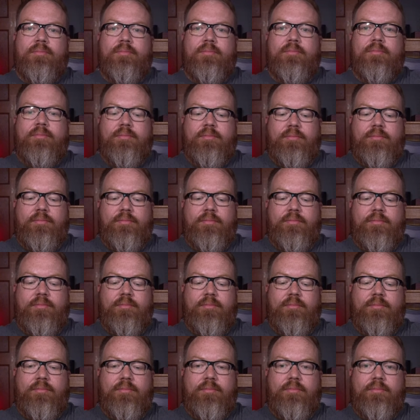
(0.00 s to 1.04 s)

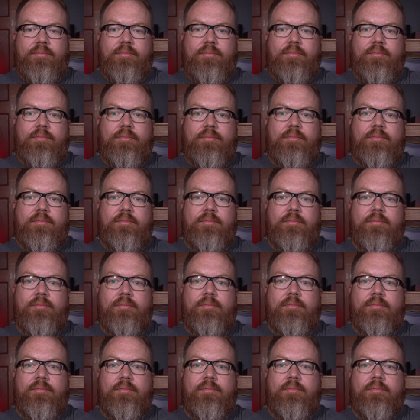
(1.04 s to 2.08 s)

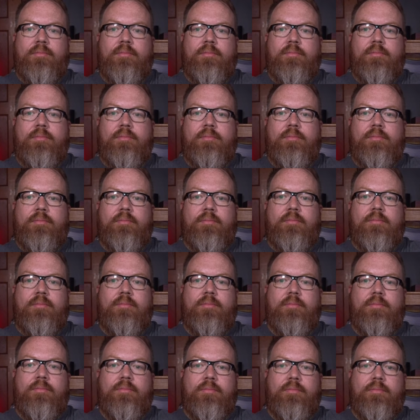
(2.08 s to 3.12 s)

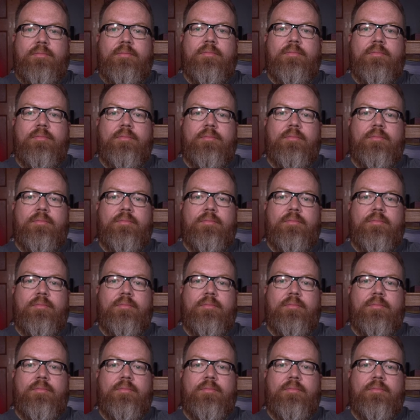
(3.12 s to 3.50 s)
The person shown says nothing.